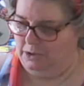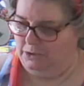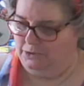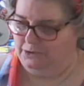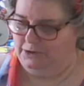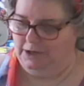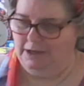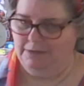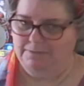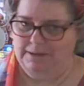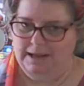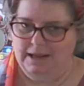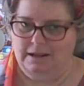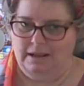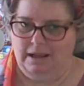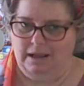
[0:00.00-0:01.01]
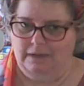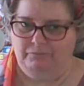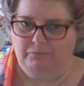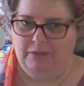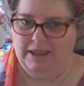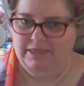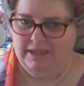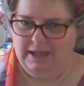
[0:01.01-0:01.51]
She's being,
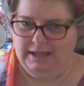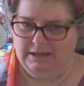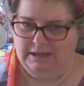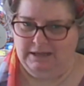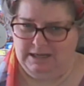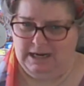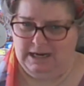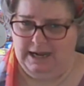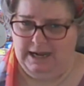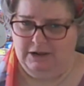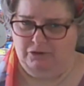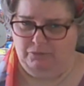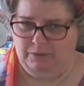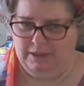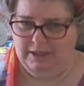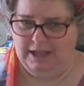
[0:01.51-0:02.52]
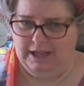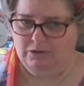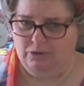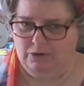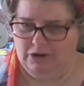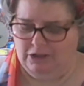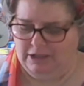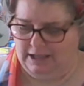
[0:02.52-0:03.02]
when they detained her, when they
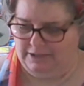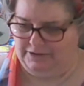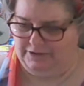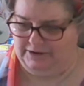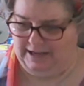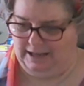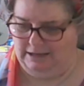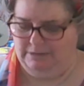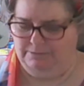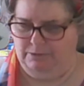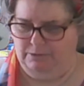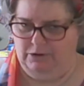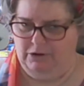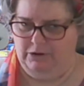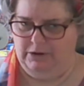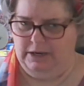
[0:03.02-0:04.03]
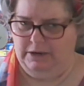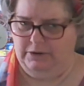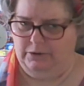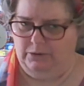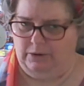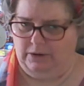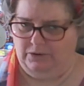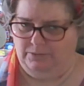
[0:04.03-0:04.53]
took her the other day, that's put her
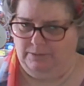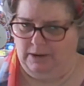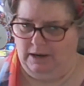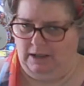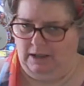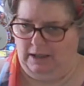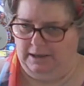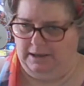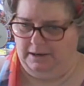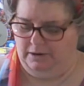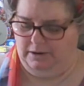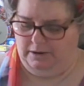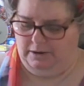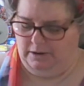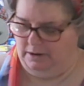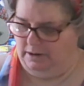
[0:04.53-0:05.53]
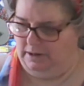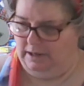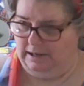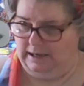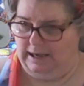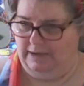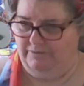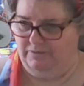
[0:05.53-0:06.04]
into a spotlight
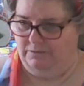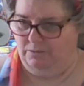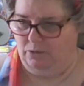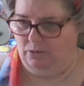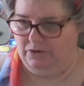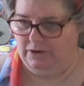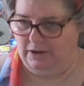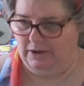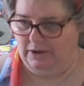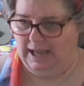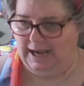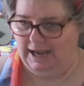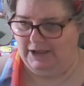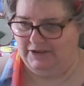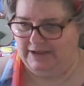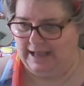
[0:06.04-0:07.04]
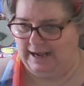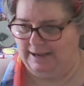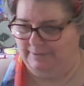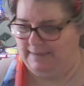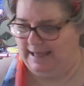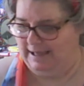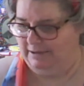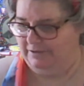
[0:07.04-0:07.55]
even more so. Hello, Sally
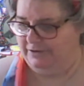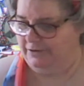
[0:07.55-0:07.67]
Mount.